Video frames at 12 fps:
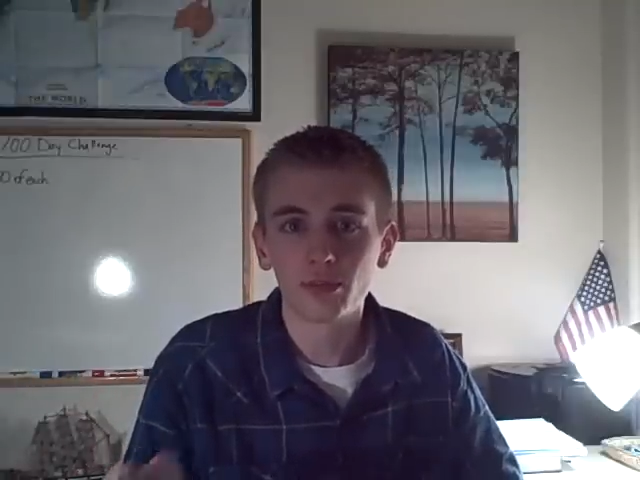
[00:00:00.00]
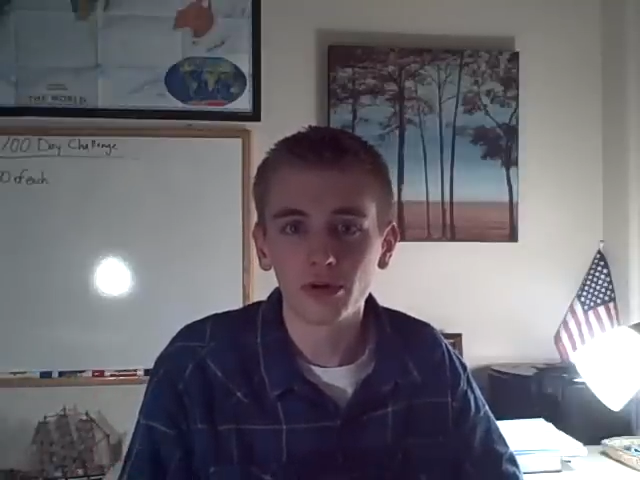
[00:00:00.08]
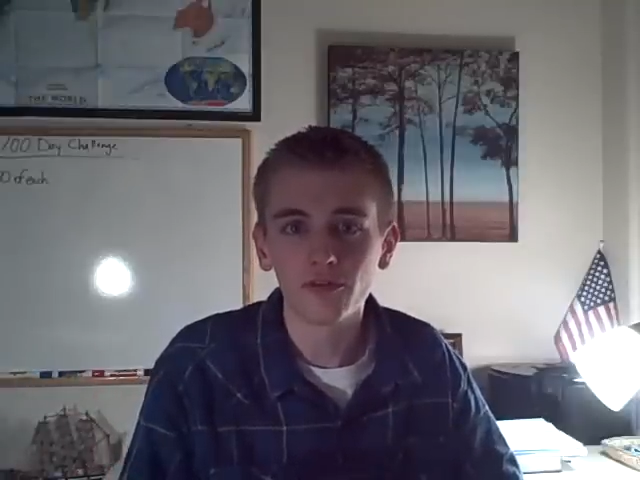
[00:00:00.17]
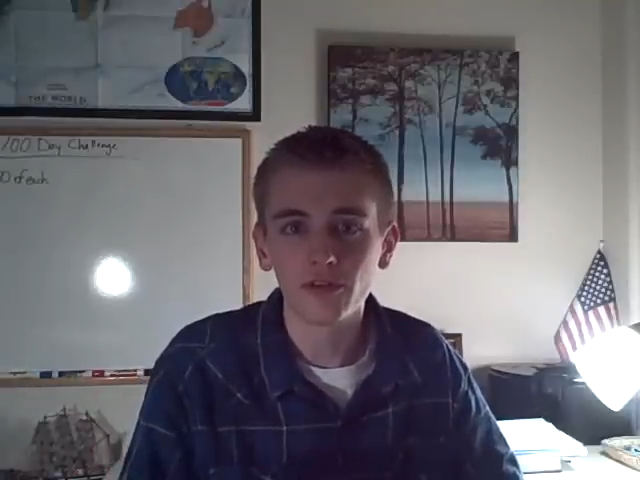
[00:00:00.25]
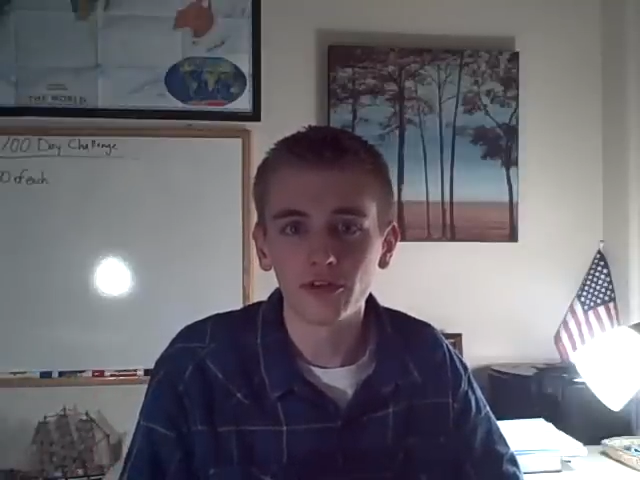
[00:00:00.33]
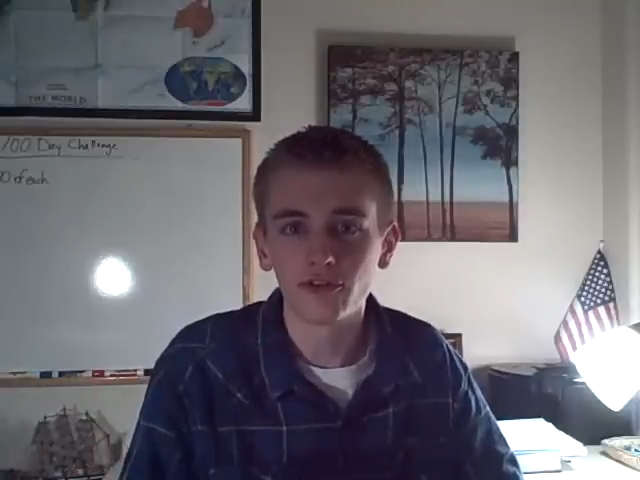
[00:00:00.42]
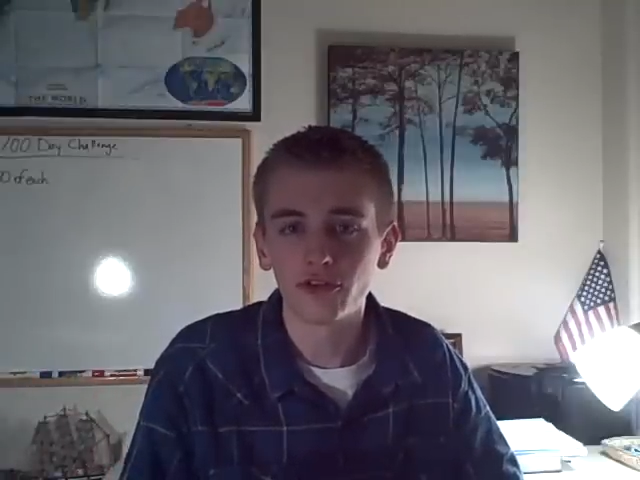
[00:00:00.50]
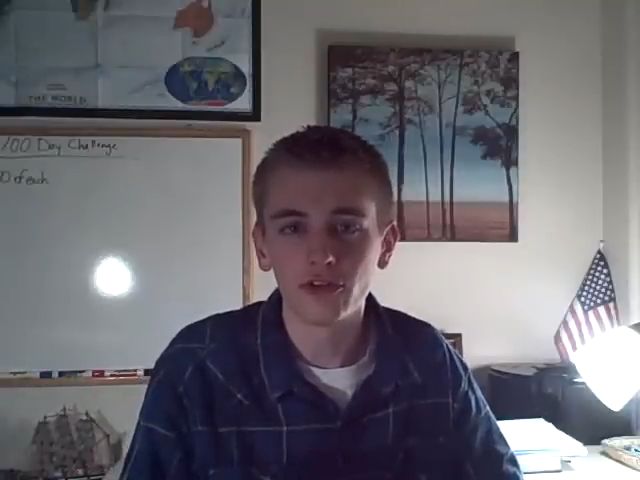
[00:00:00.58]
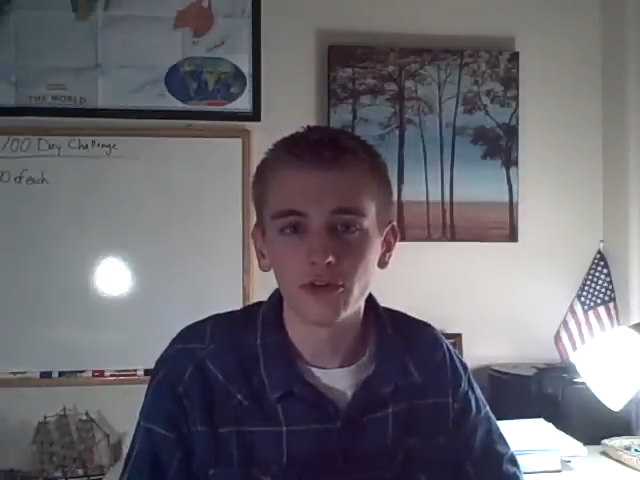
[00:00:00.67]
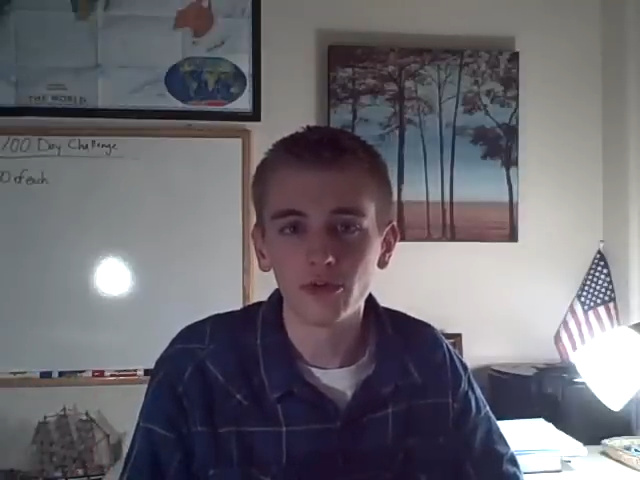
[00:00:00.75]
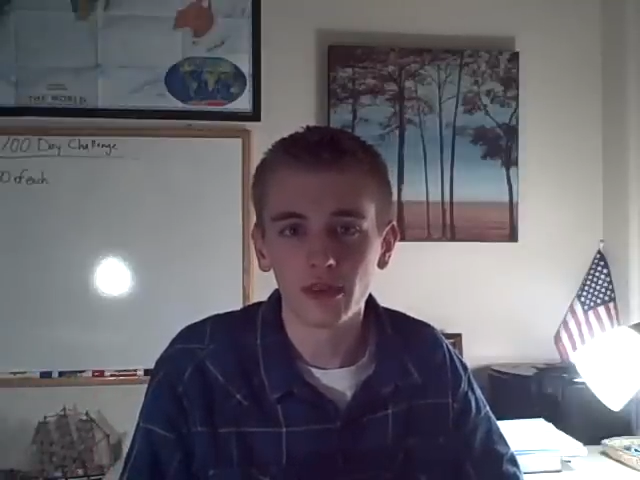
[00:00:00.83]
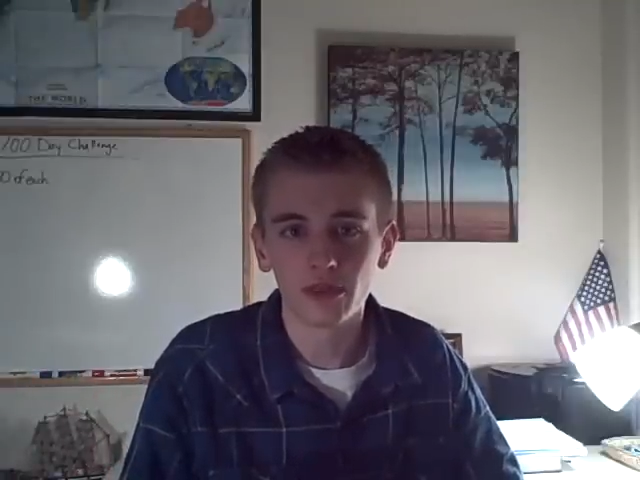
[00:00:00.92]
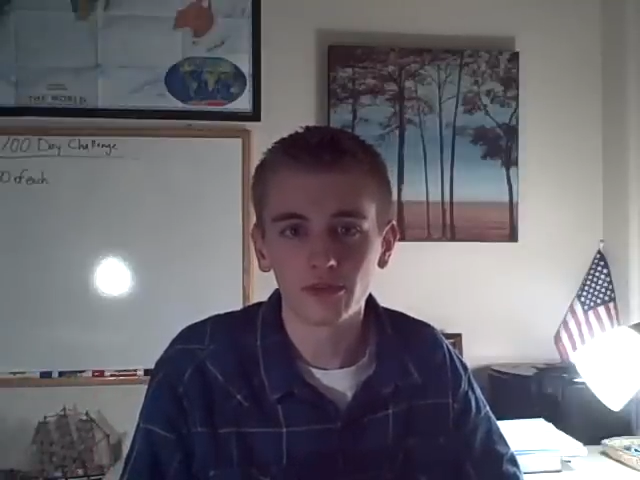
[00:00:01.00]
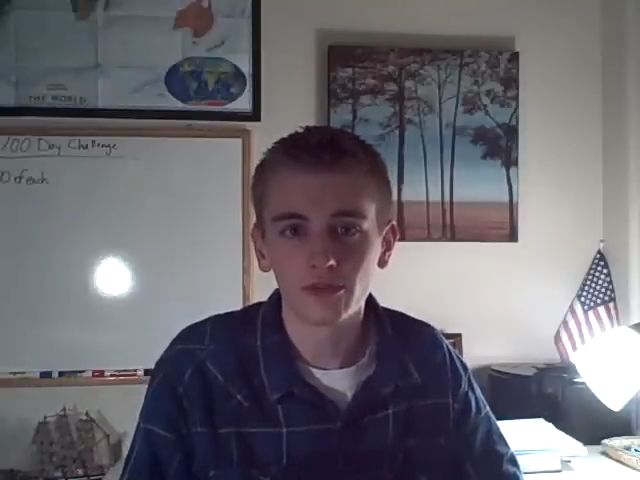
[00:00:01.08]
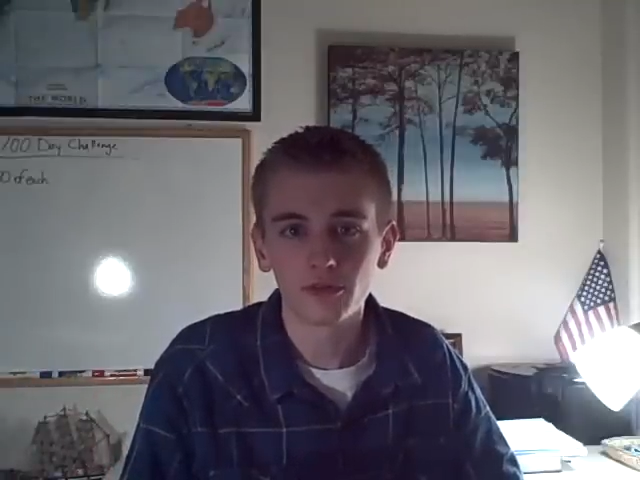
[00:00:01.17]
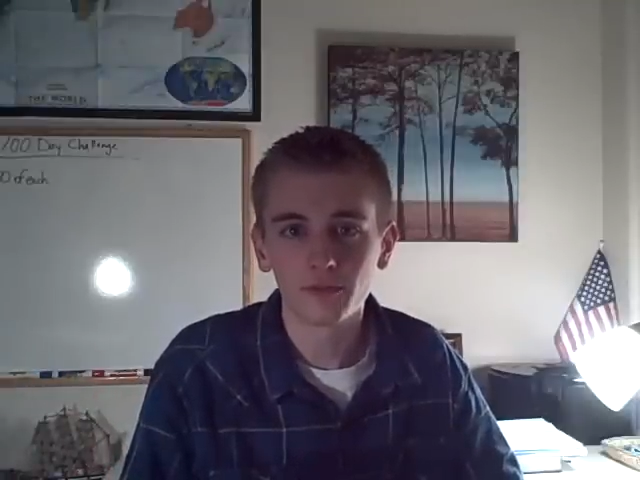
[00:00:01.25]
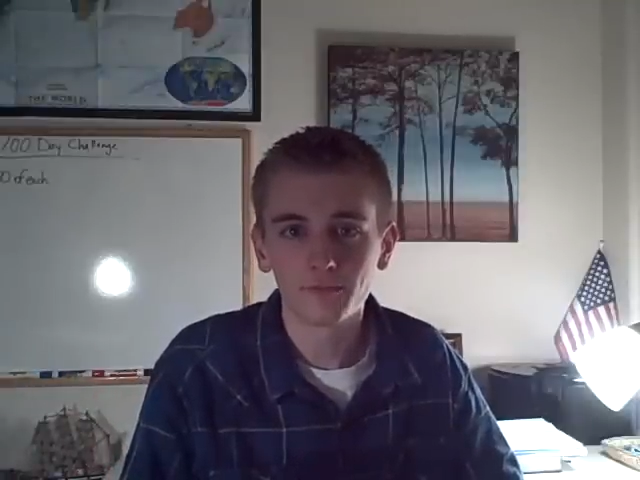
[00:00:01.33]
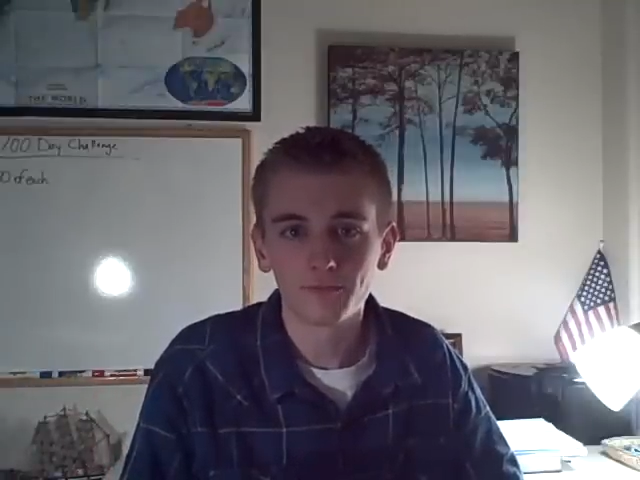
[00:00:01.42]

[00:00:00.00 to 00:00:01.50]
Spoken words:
privilege to do this.